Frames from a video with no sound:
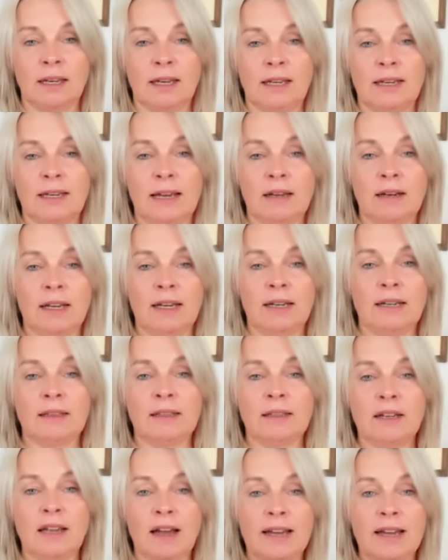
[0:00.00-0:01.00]
And now letting
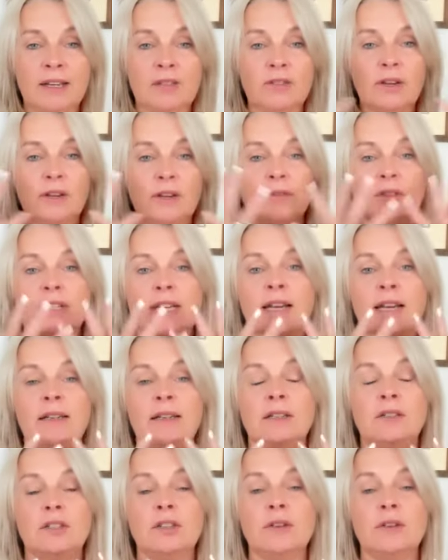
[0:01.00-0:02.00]
the light travel
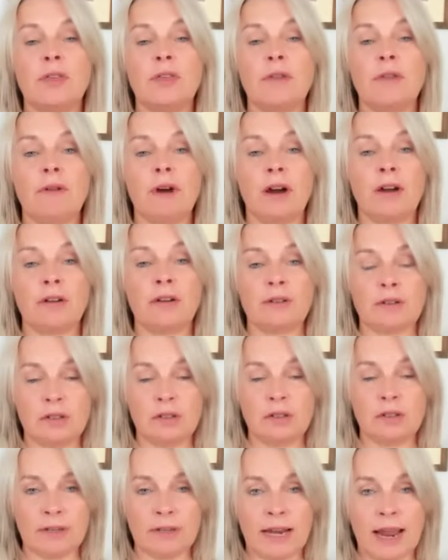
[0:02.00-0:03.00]
down into your
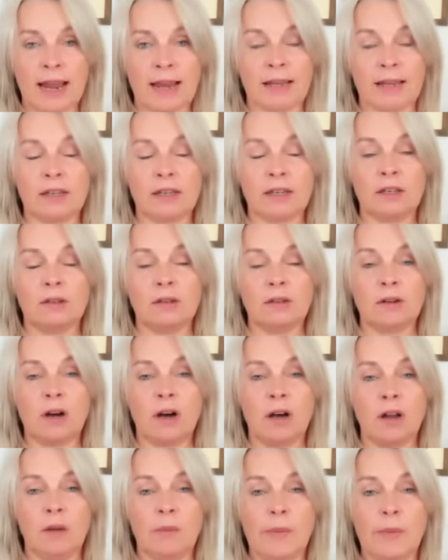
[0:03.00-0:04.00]
throat, your neck, your
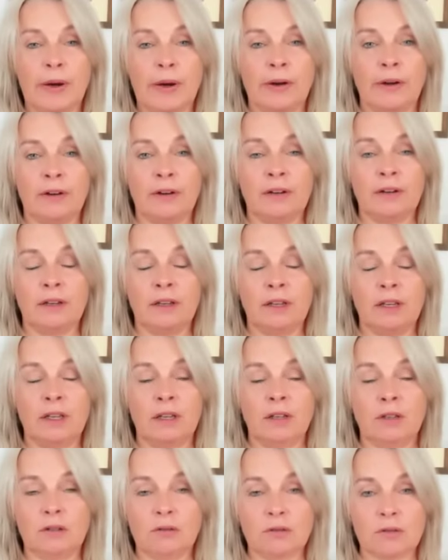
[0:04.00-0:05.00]
collarbone,
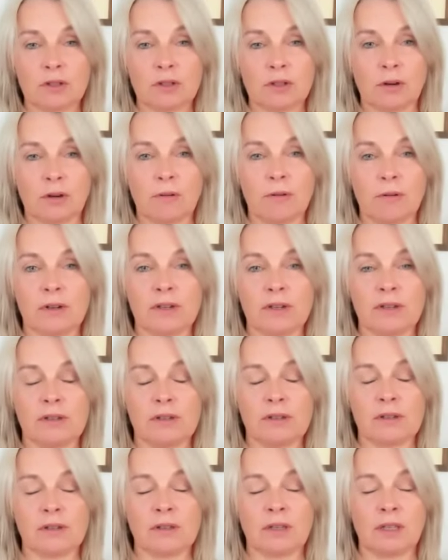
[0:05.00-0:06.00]
your
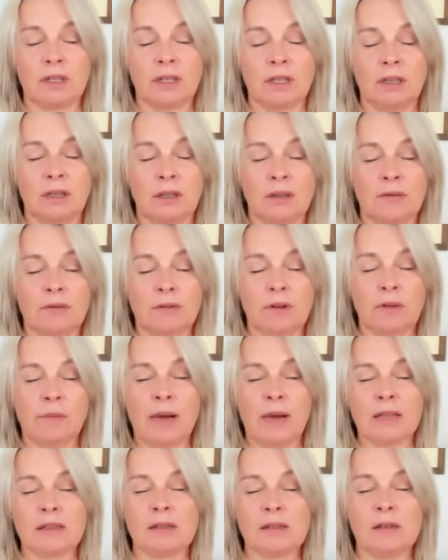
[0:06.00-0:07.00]
shoulders, through
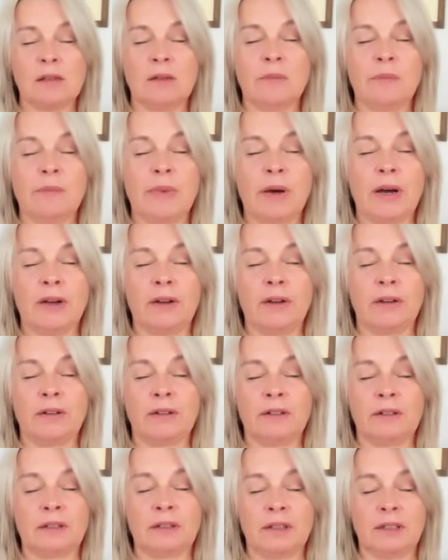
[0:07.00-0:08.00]
muscle and
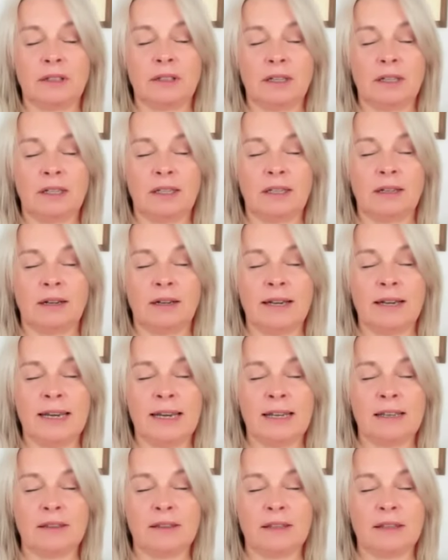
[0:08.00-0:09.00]
bone,
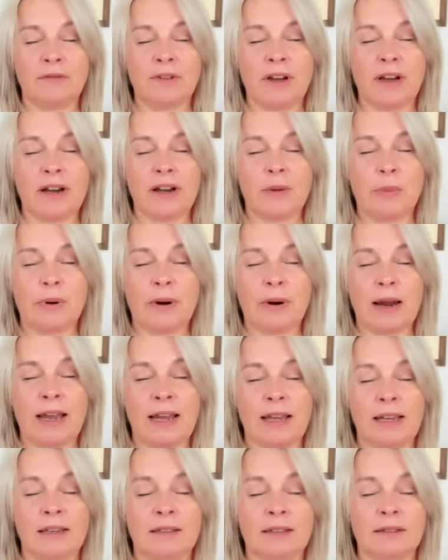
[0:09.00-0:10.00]
aligning the
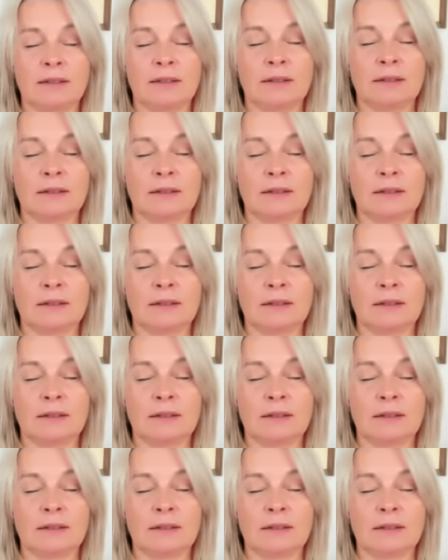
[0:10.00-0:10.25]
vertebrae.